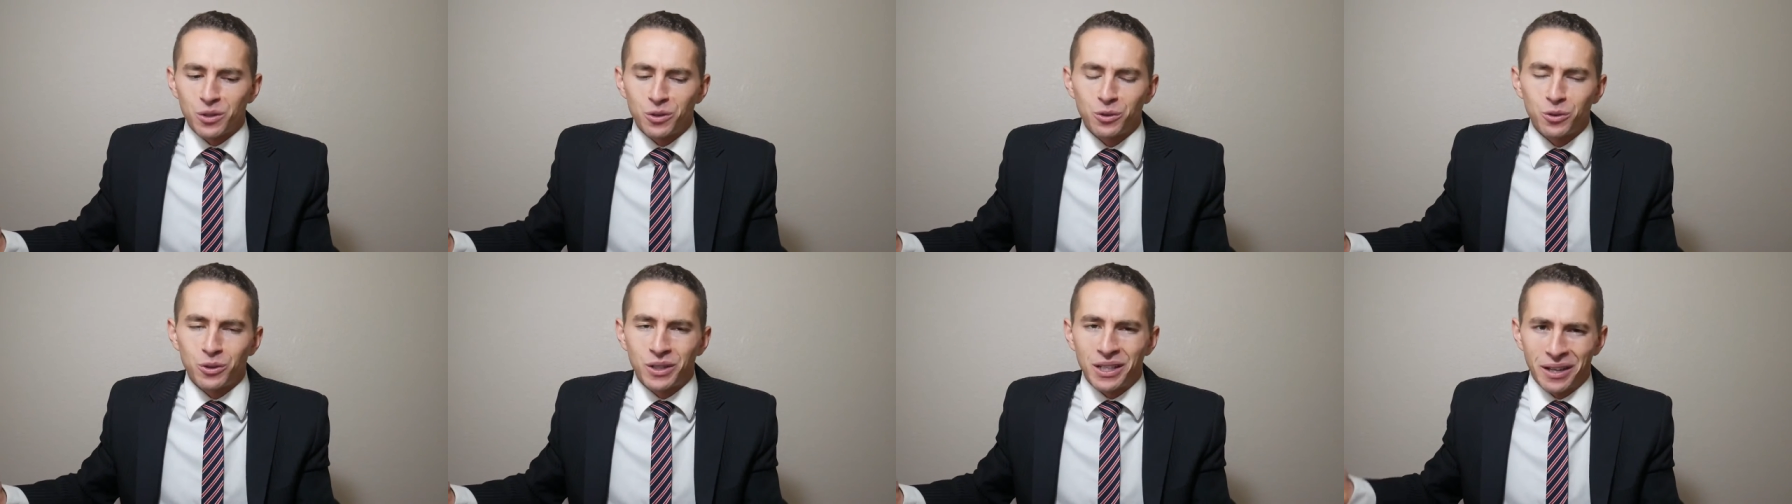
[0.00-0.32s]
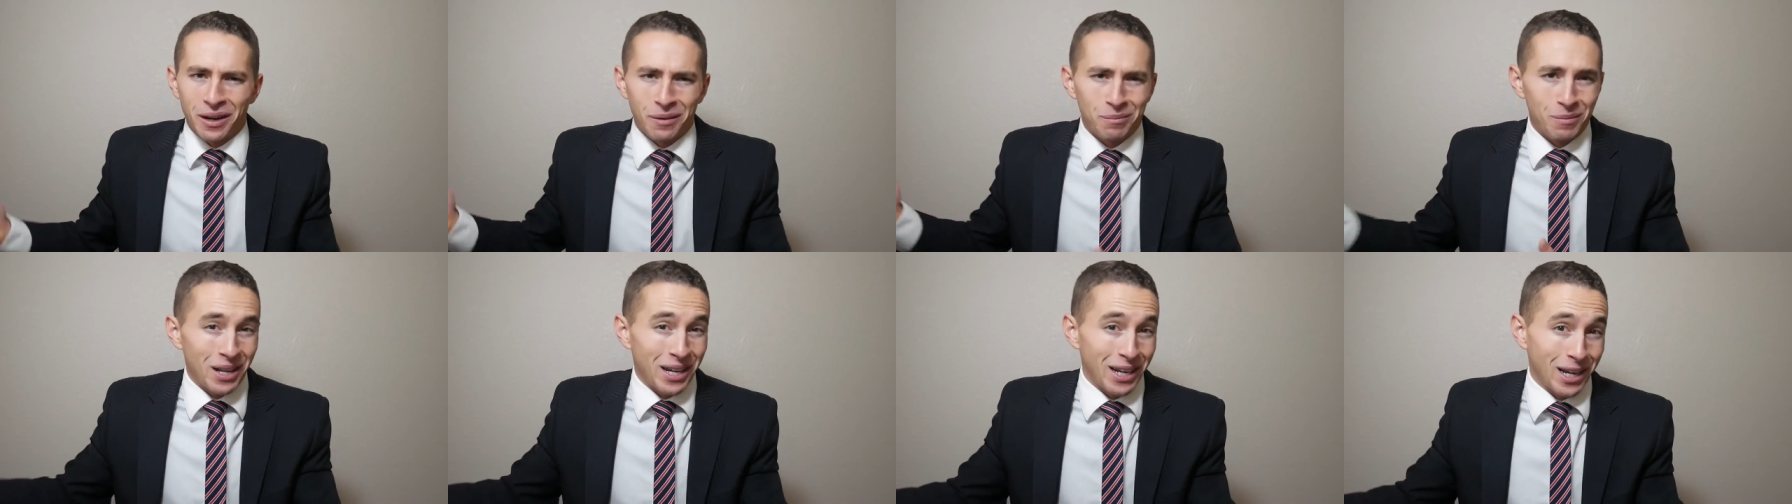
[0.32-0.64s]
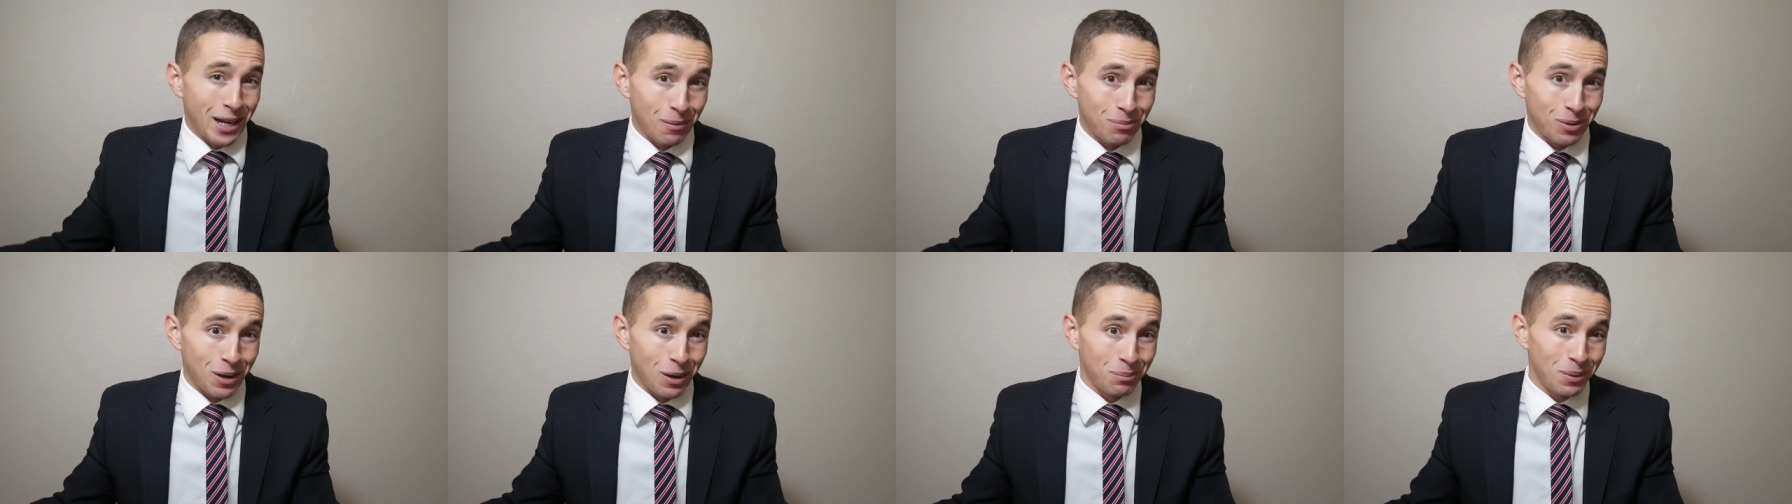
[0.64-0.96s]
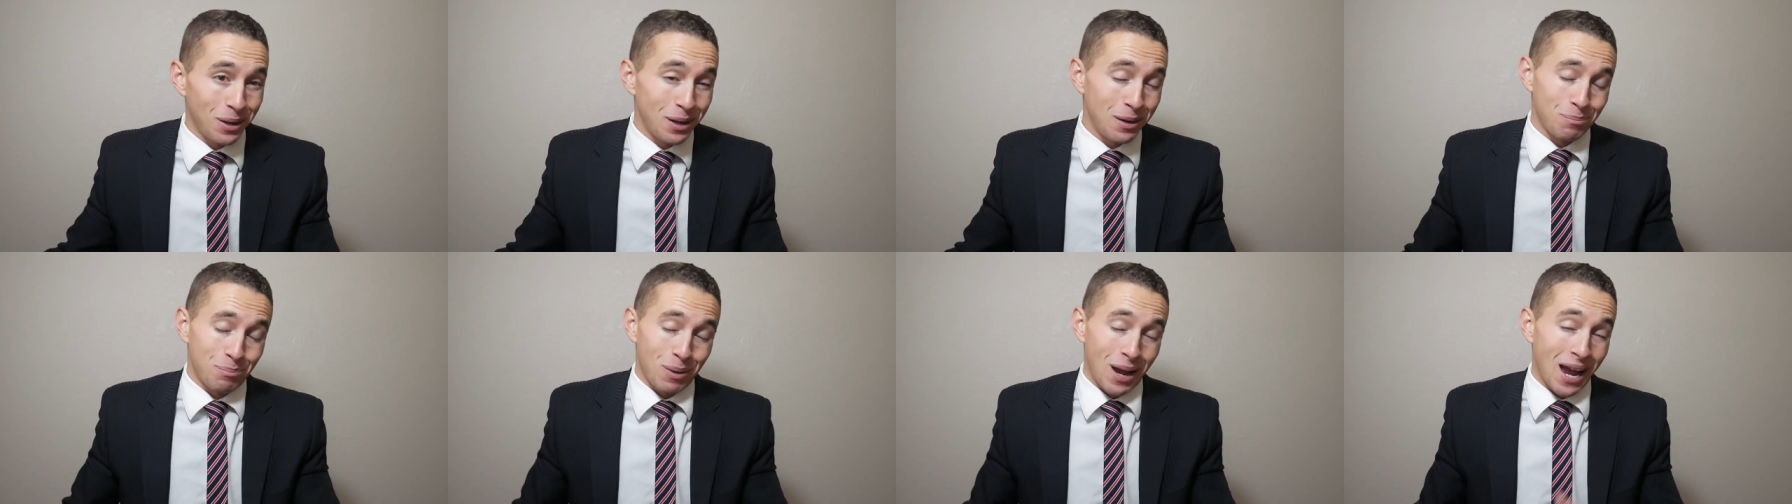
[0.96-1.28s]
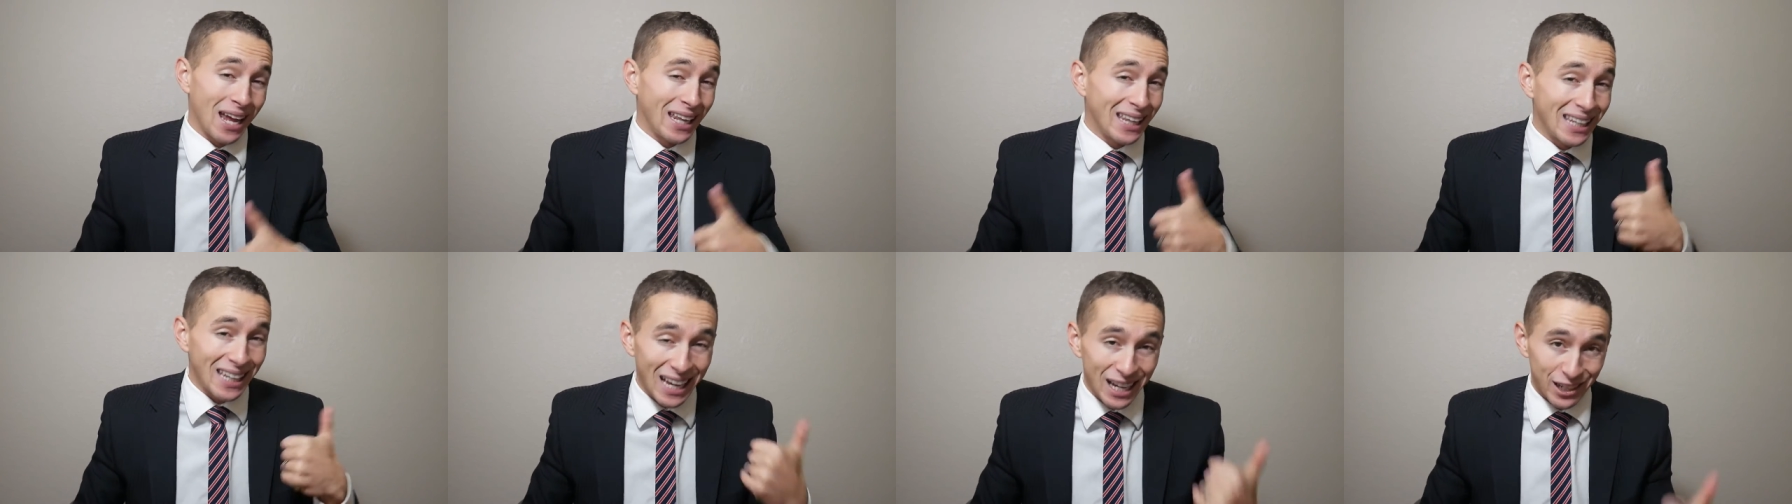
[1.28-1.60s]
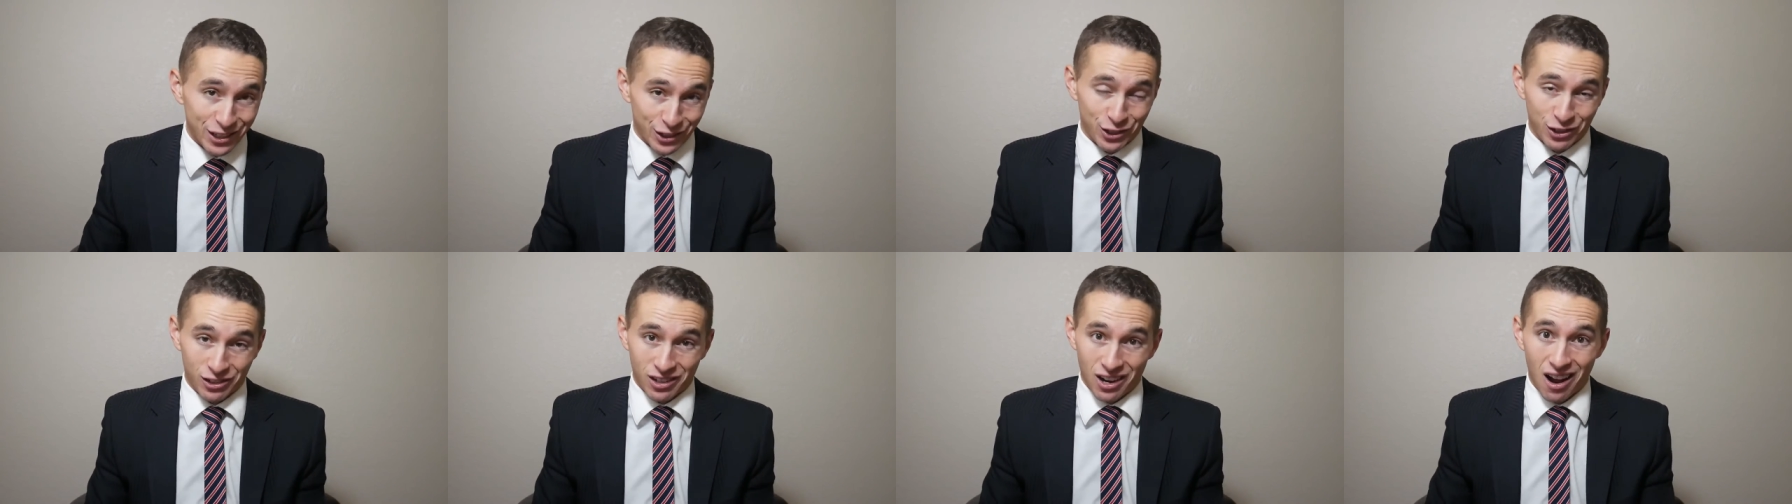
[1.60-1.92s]
to get on Medicare Part B, pay the
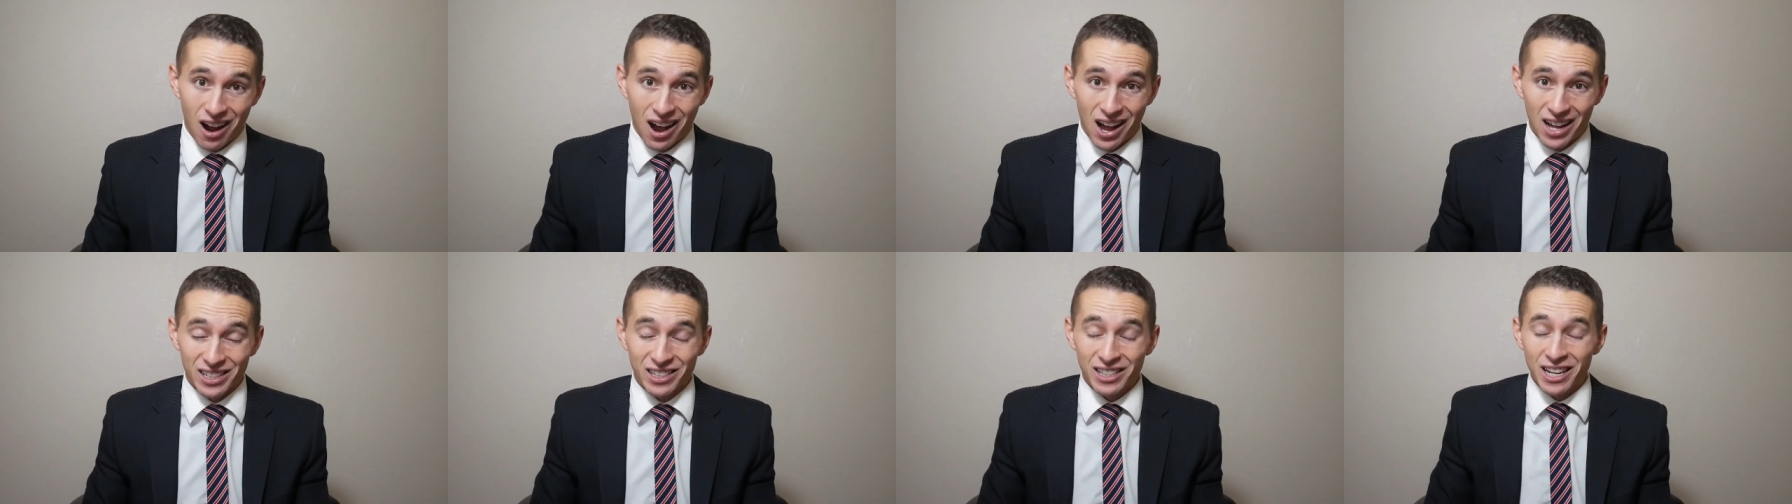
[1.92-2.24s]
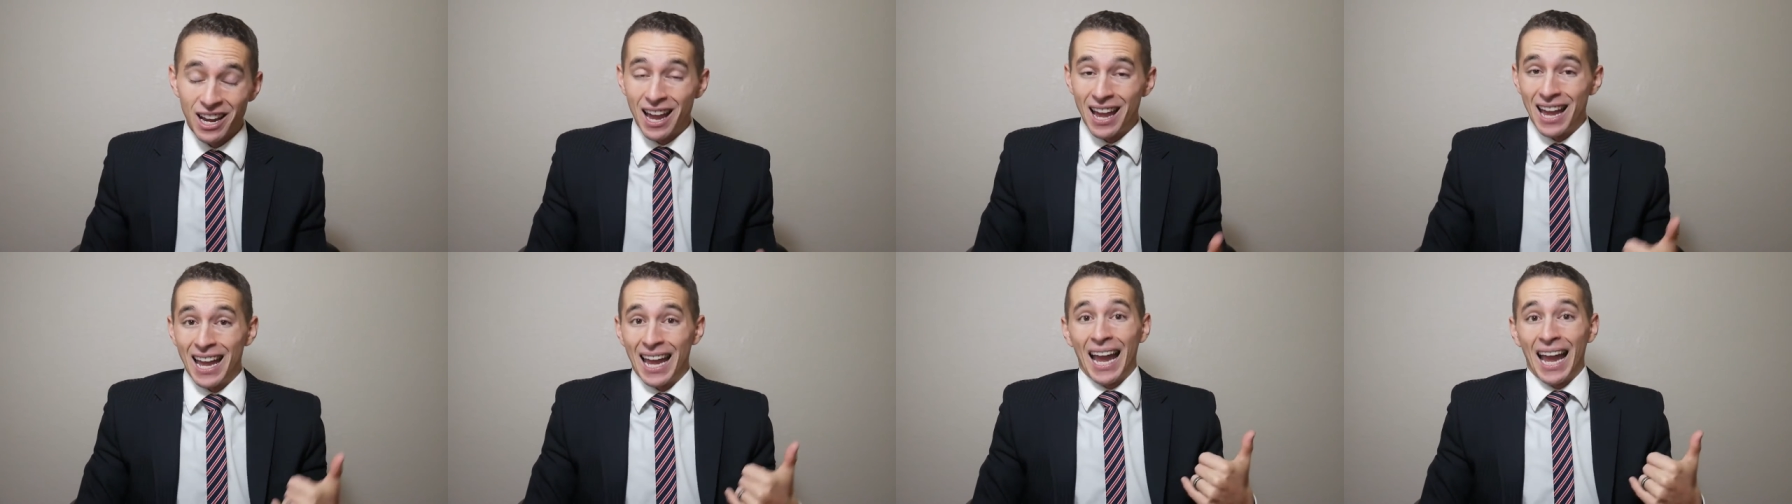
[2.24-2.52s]
extra cost?